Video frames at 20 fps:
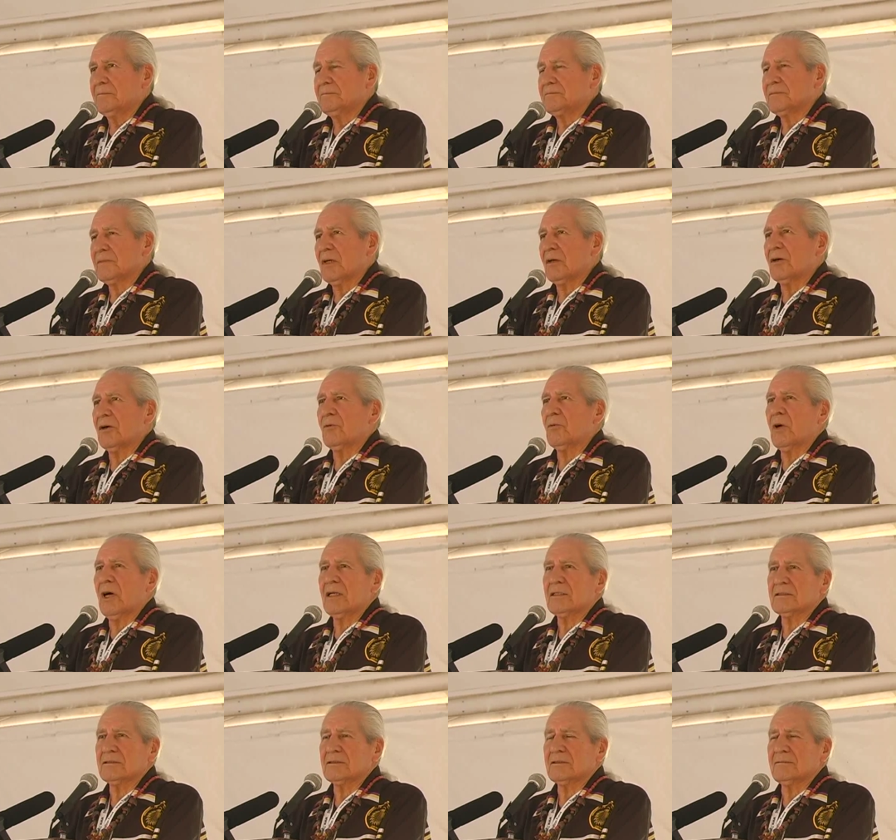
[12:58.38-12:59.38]
there it
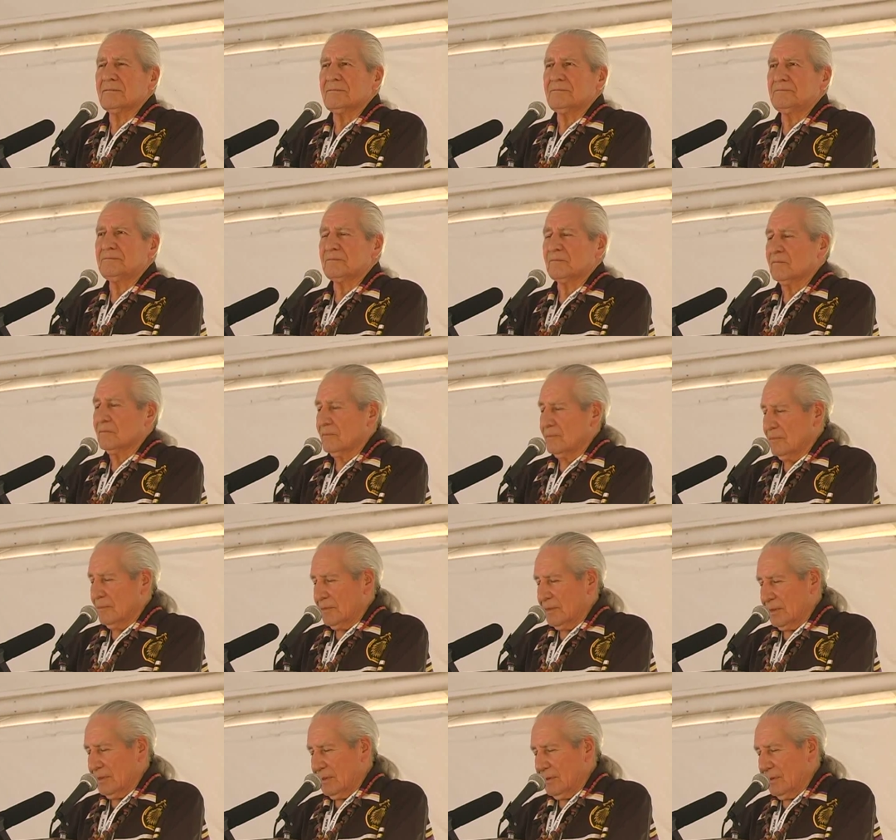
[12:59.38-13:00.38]
was.
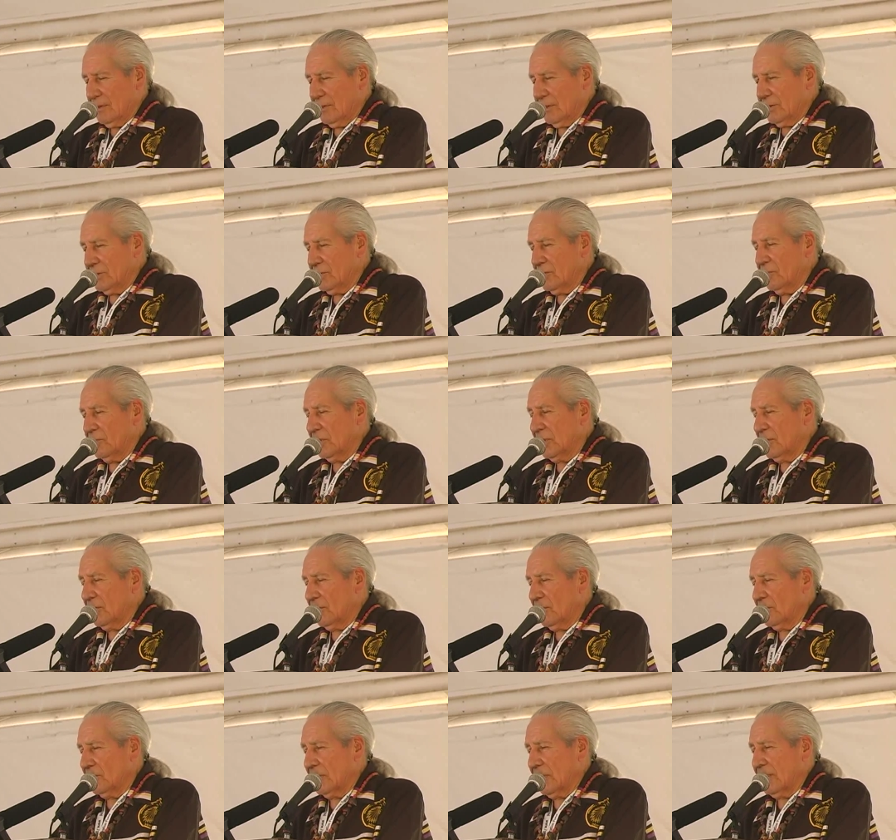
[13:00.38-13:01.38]
So we
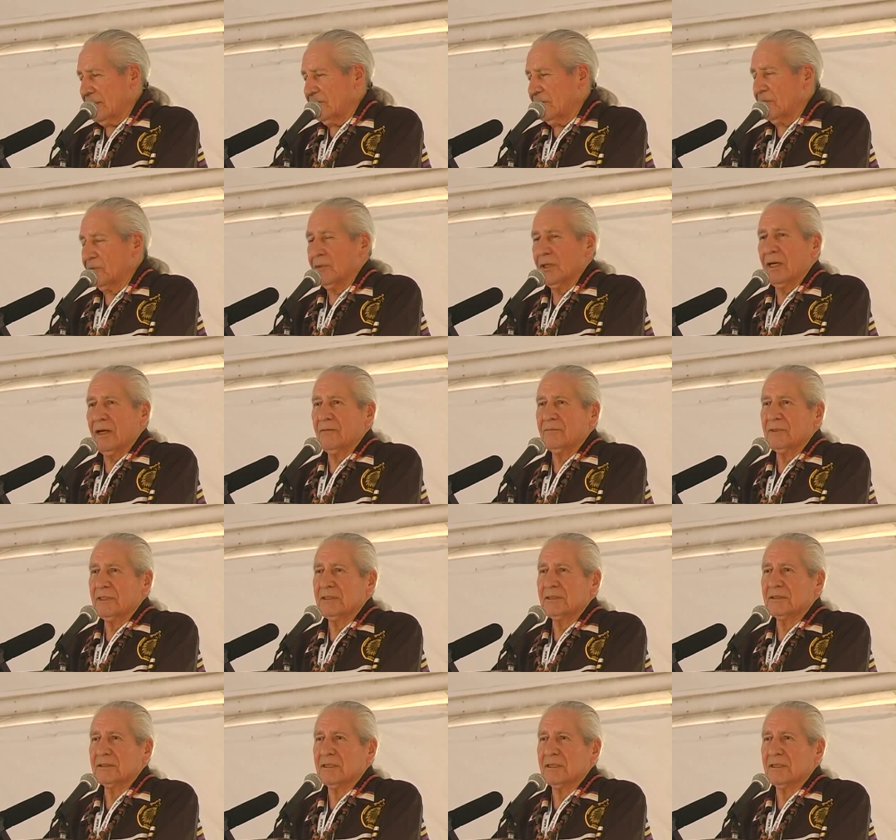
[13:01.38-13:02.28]
know that when we have these